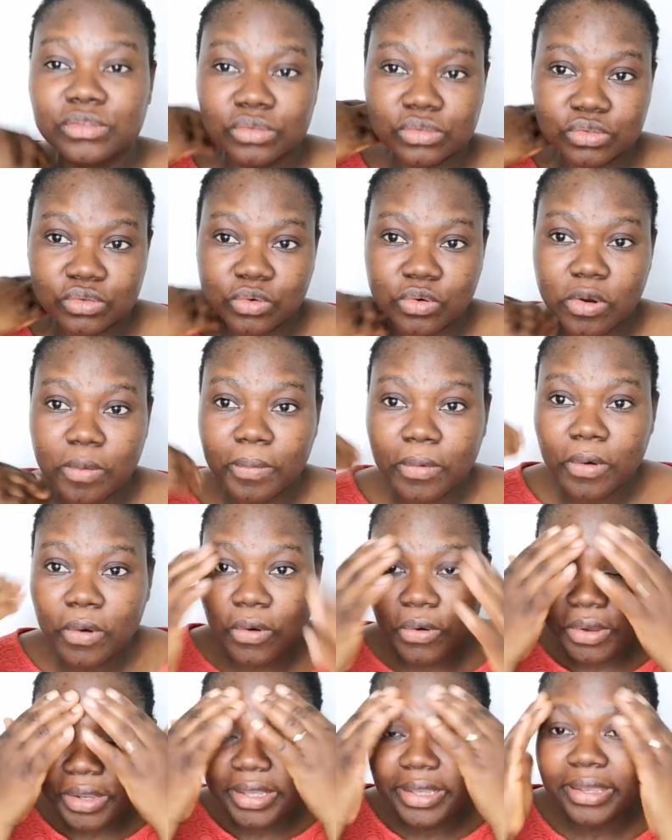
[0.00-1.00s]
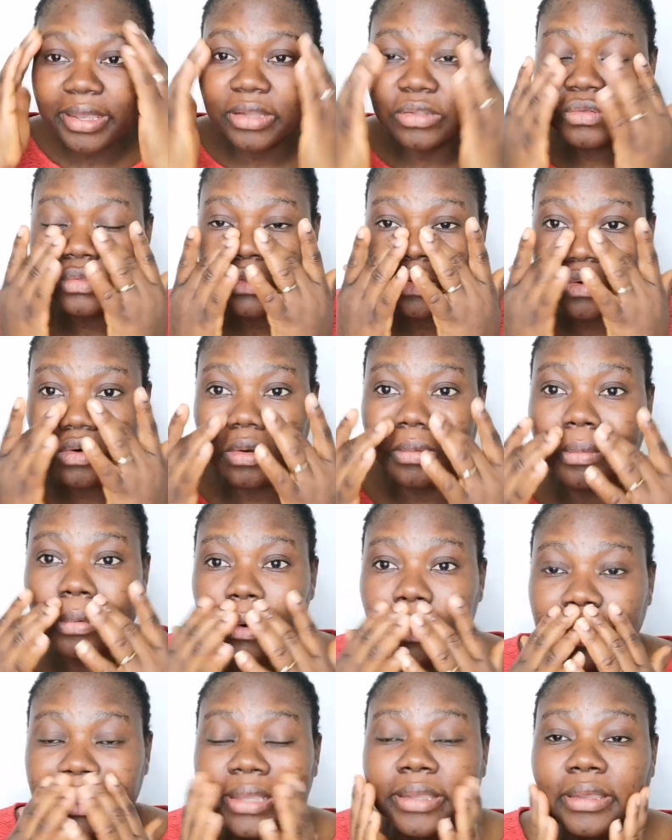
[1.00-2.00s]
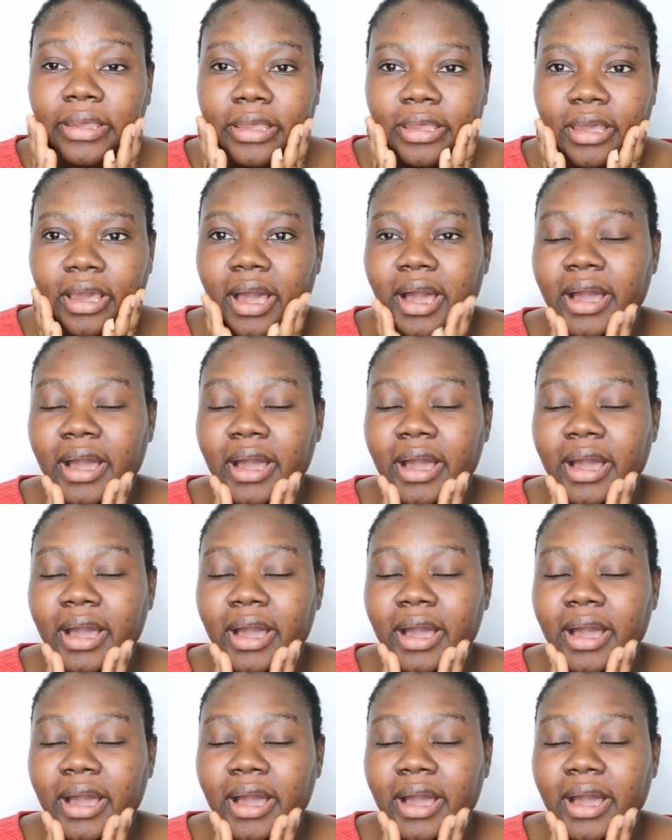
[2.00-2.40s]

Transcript: to scrub all here, to scrub all here.